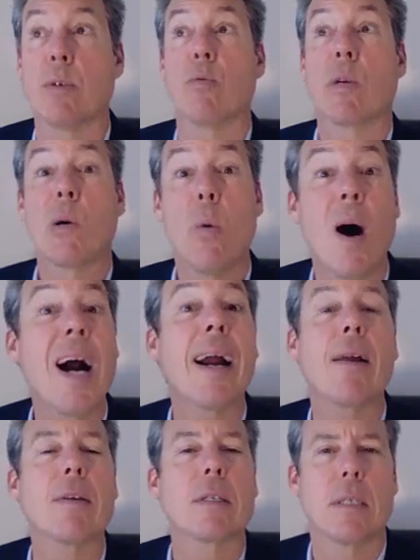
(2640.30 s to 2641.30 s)
here that would
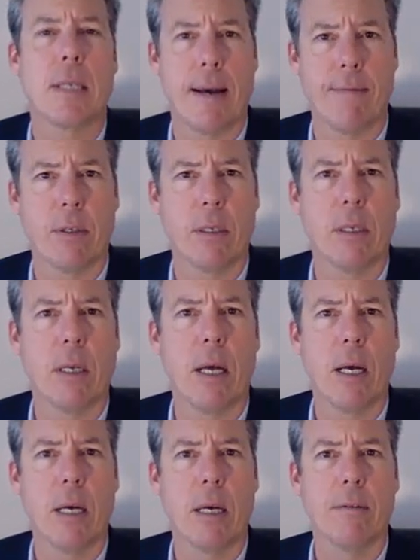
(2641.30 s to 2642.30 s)
require this
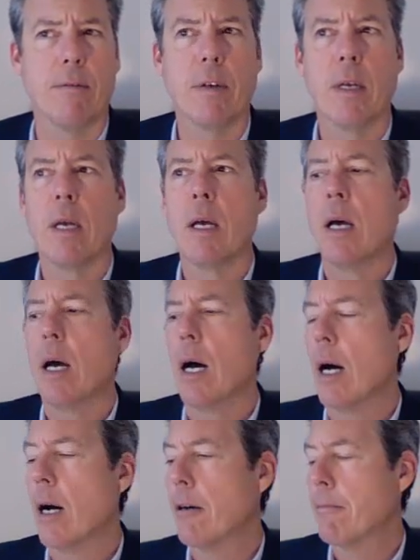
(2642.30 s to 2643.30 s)
level of
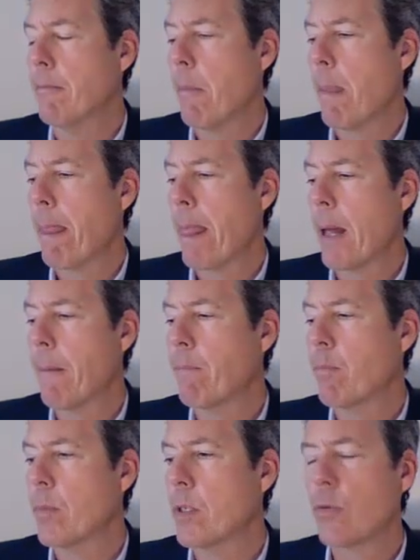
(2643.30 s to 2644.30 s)
um,
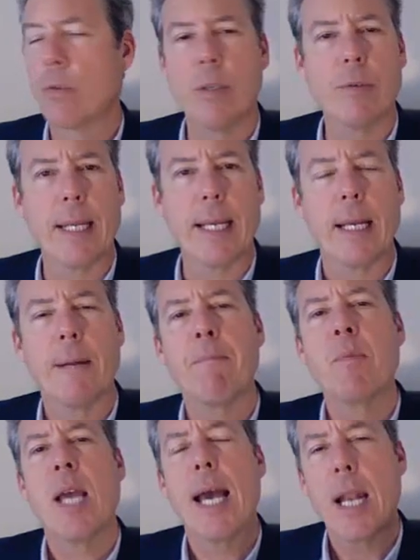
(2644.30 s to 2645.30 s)

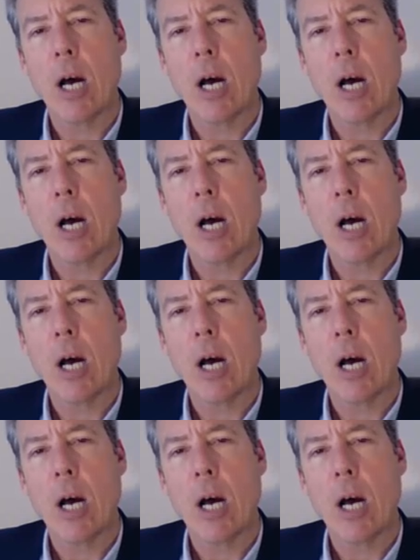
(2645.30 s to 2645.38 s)
scrutiny.